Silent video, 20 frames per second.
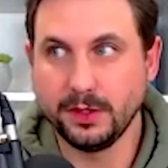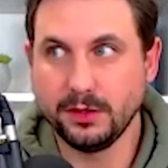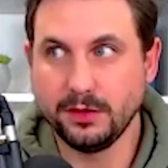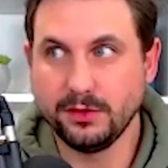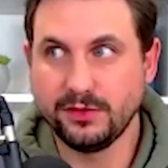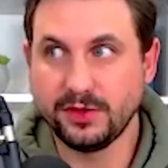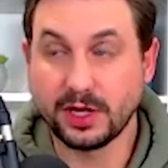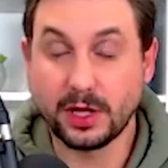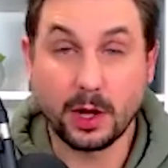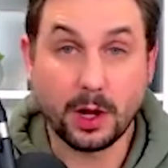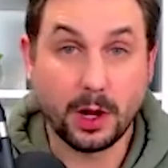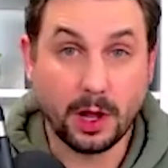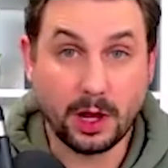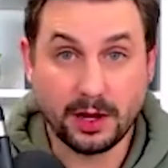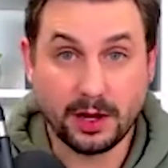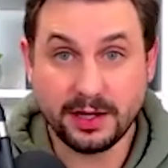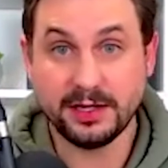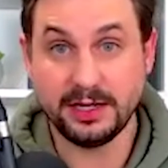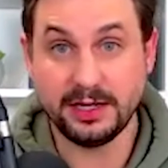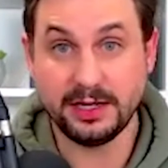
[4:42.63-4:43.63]
the
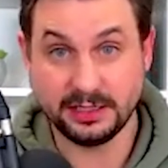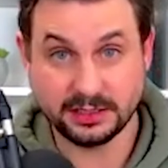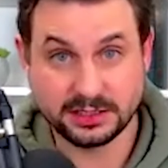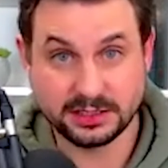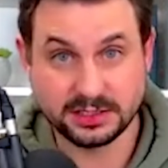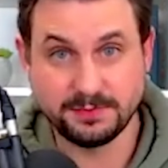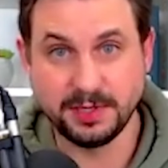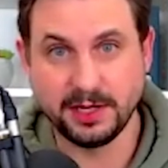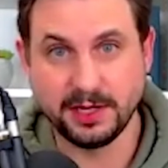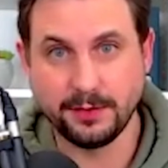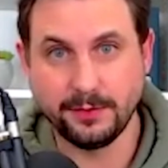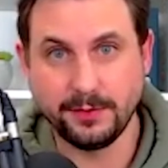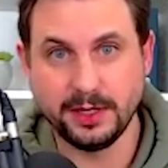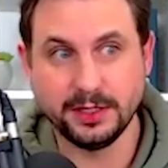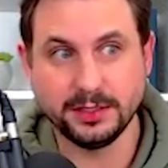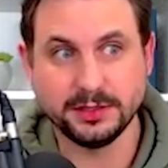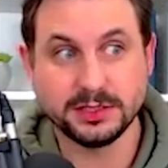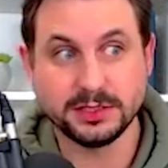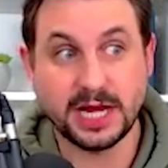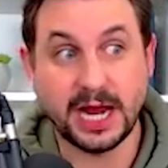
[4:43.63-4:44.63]
client
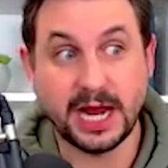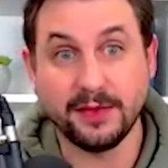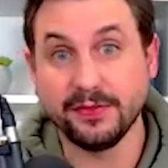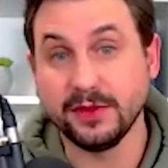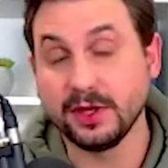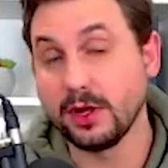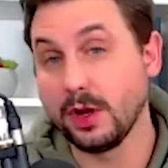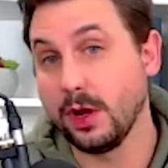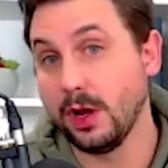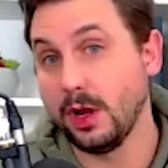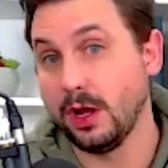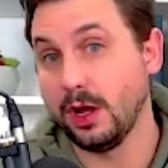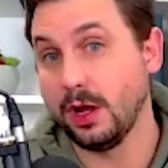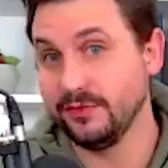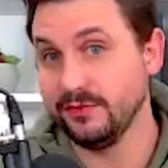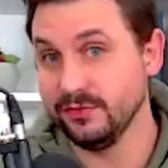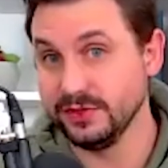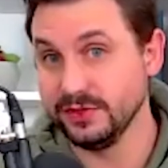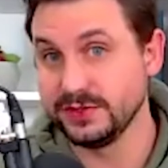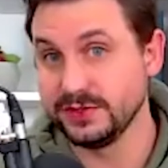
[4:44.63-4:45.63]
experience and the client
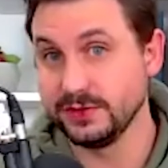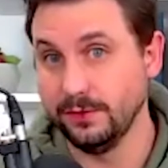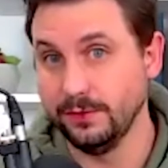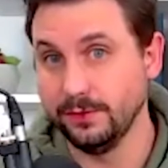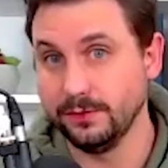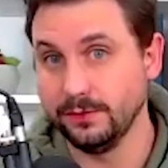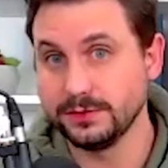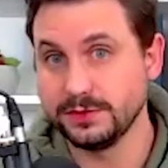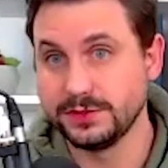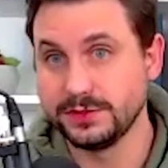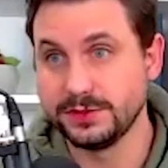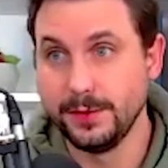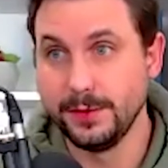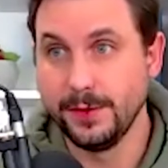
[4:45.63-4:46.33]
results